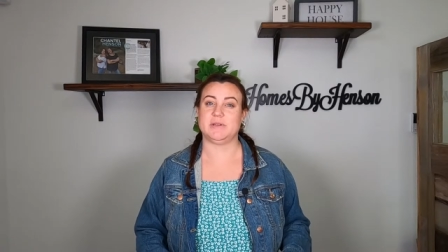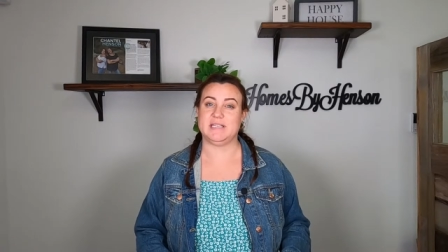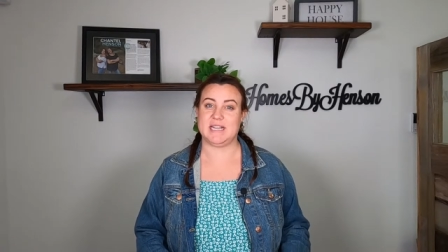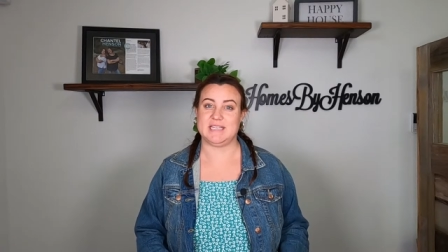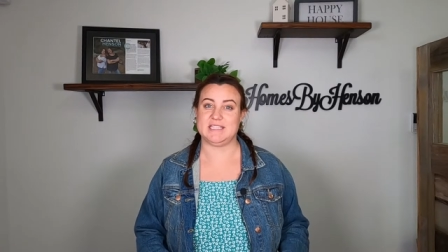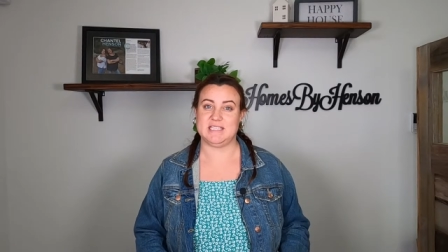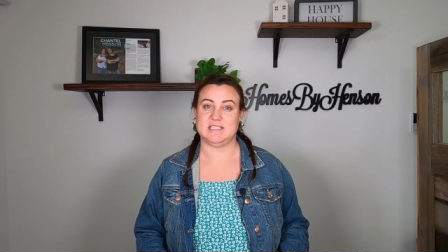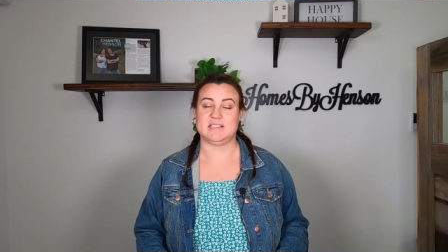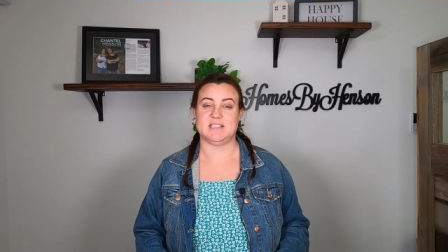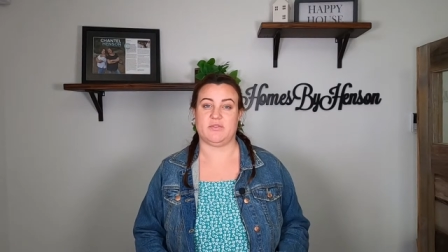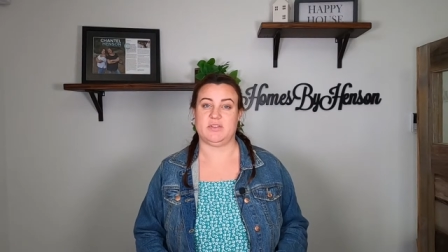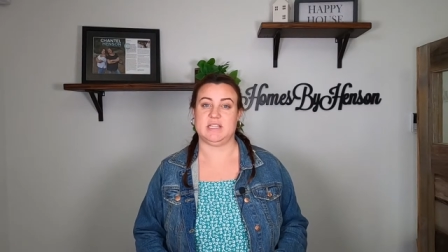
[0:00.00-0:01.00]

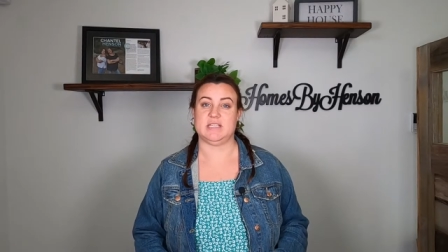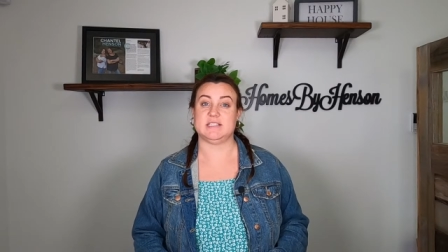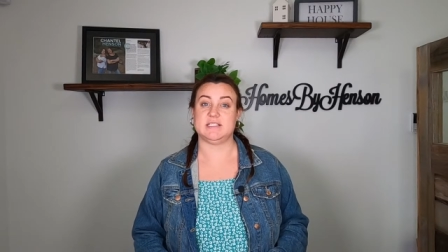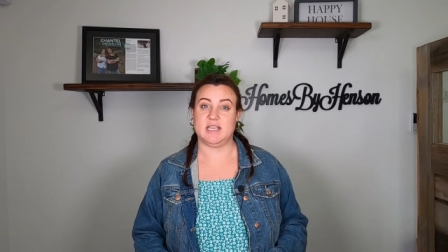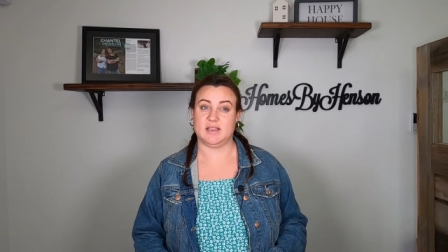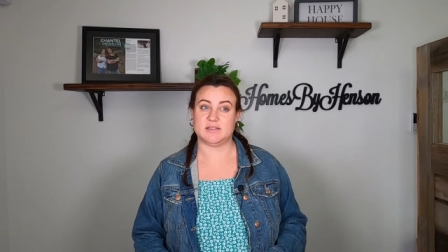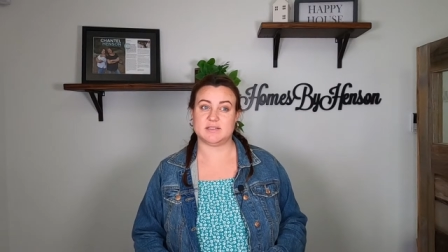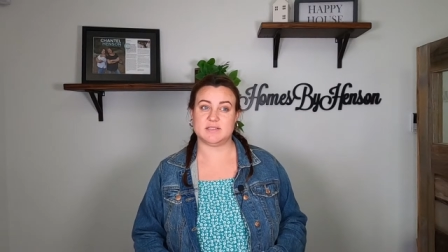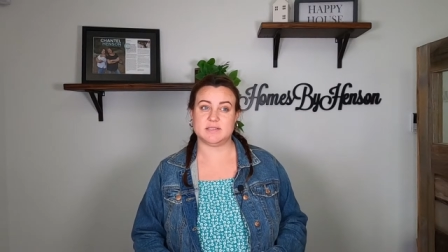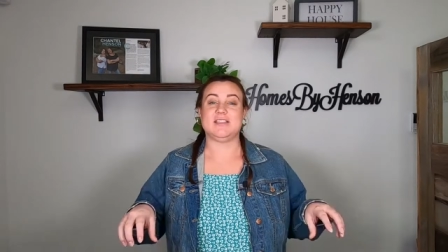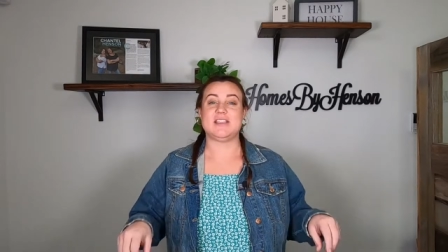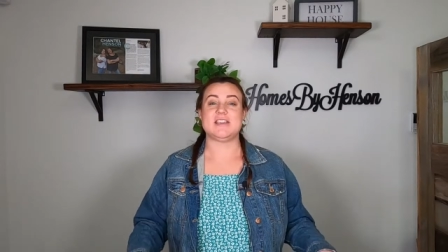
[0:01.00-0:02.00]

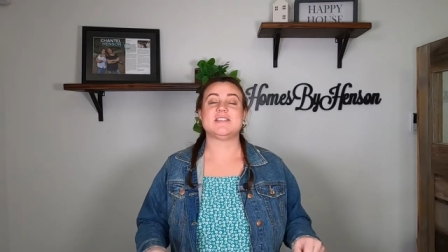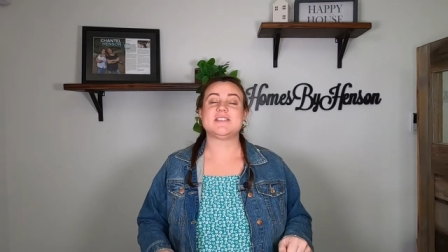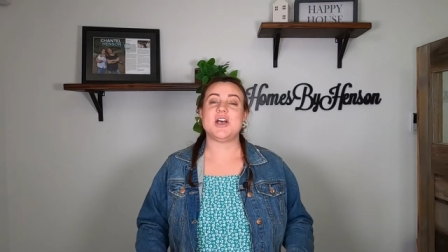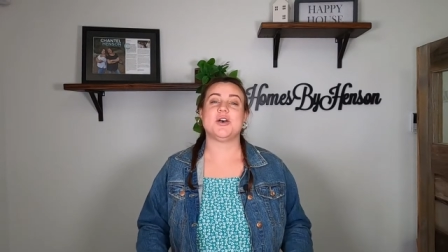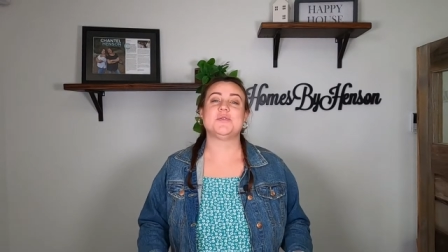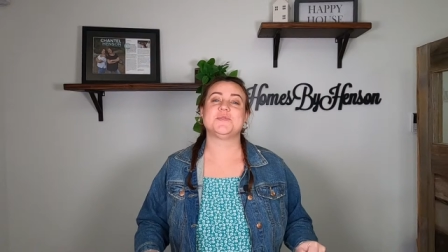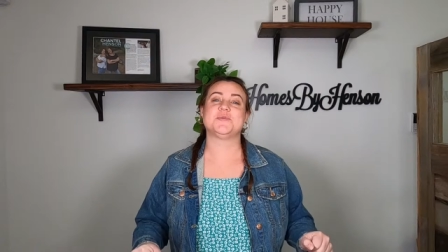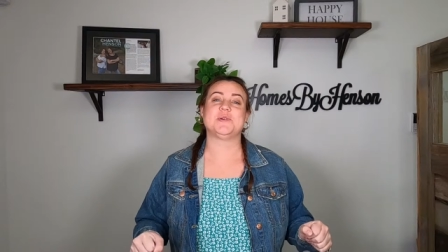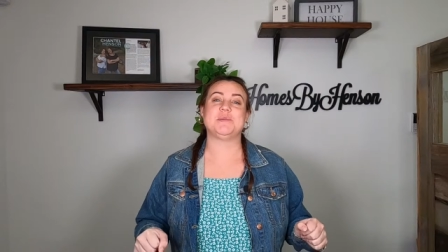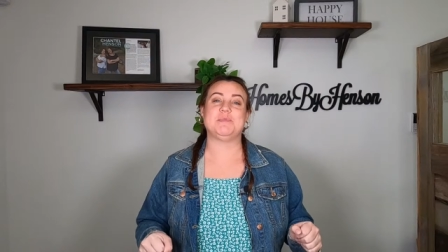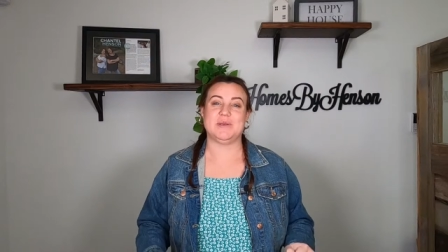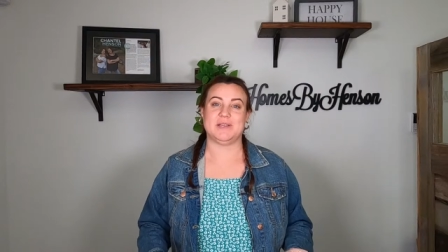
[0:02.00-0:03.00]
1976. These homes
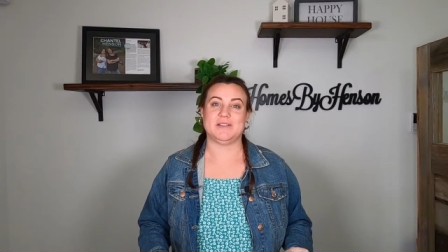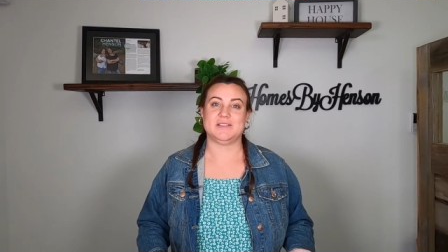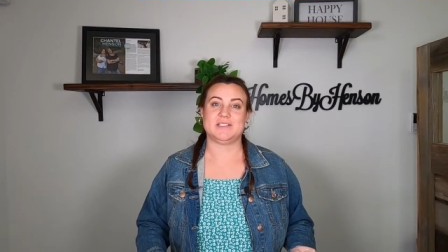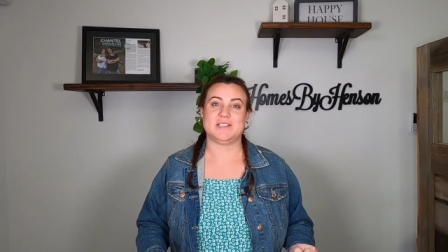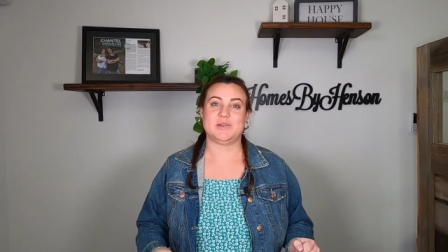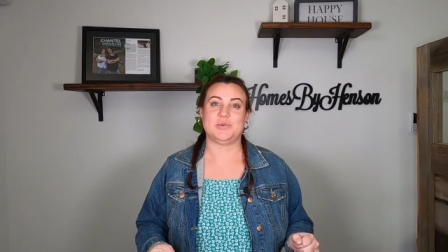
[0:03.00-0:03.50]
were built